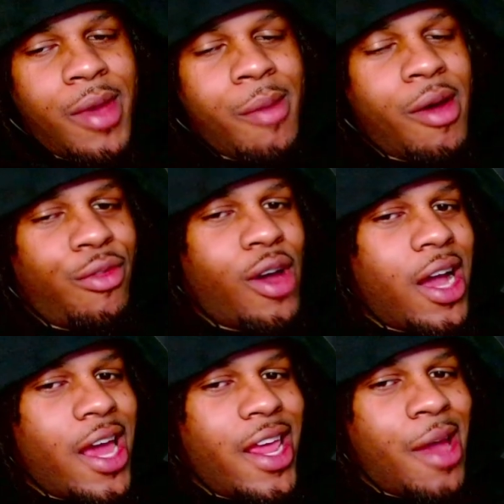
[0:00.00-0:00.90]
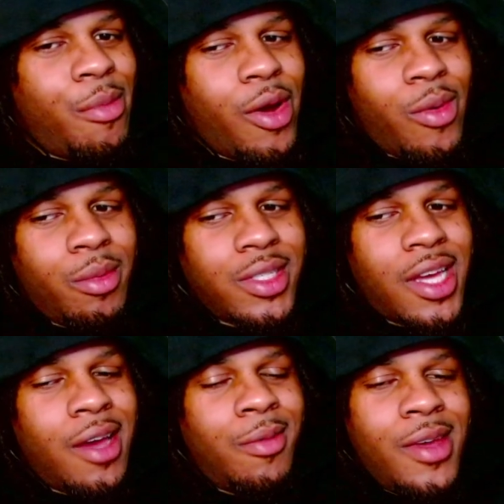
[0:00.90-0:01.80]
y'all. My fault. I gotta hear that part one more
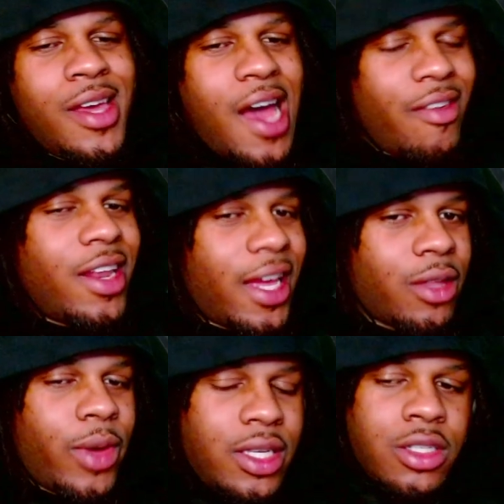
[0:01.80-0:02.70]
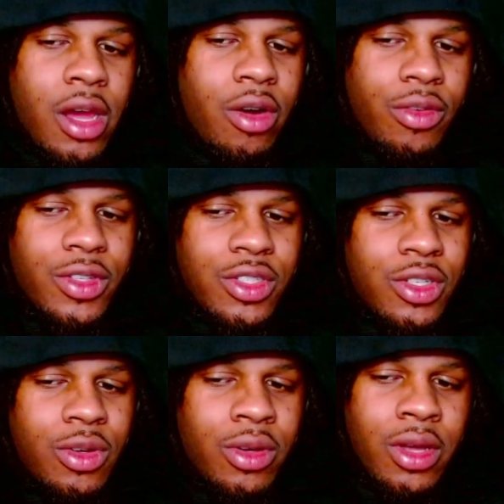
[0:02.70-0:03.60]
time. I really like the way he started off the
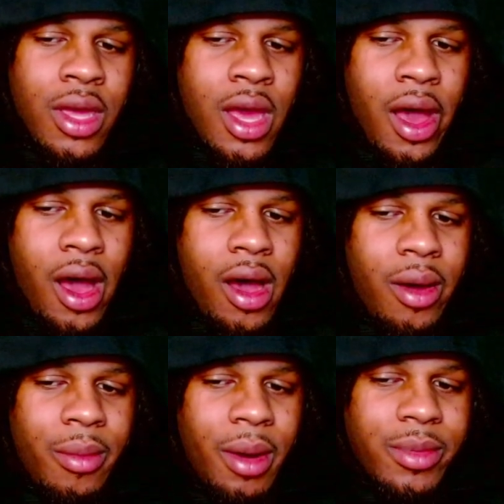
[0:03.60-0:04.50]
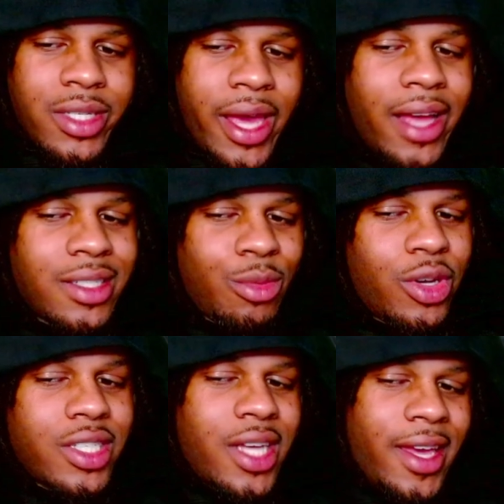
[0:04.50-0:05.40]
song. Um, and I'm gonna tell y'all some more in
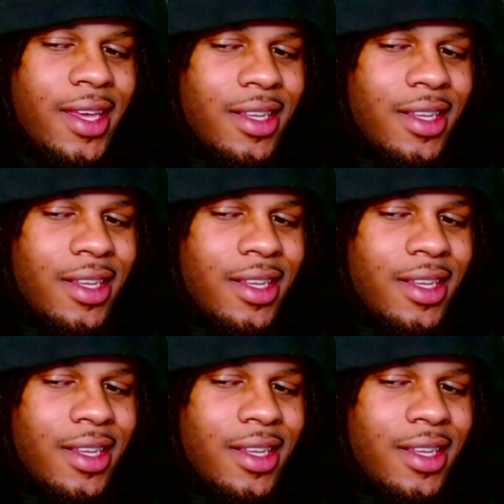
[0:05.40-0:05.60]
a second.